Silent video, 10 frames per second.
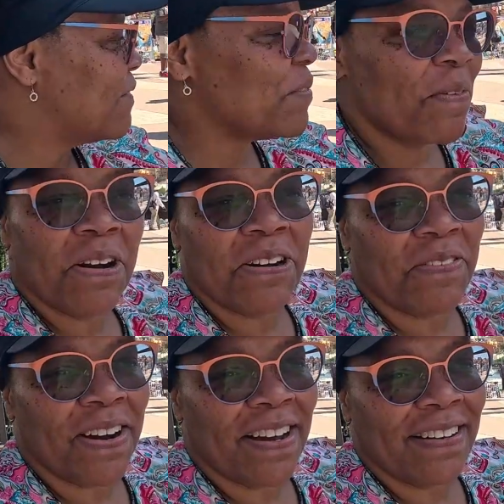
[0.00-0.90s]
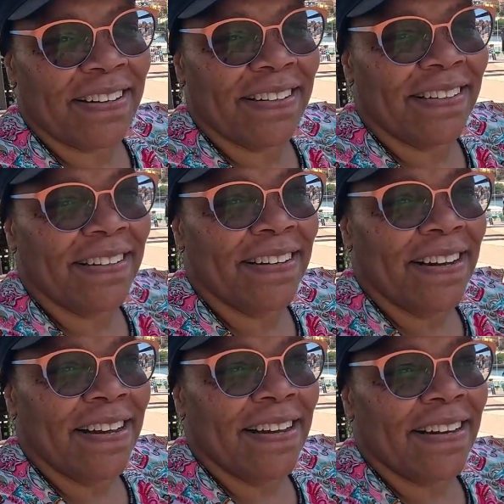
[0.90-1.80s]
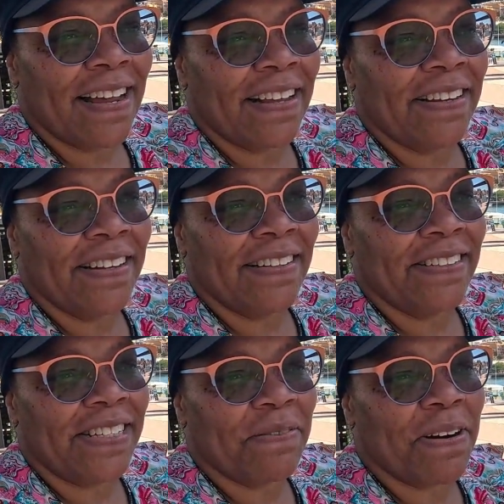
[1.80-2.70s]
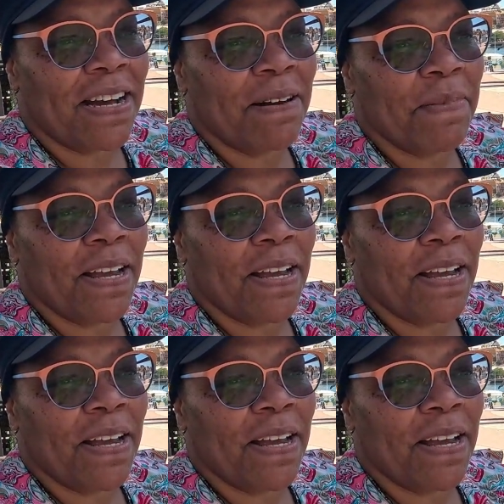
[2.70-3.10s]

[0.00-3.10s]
Walking around and like you see one come,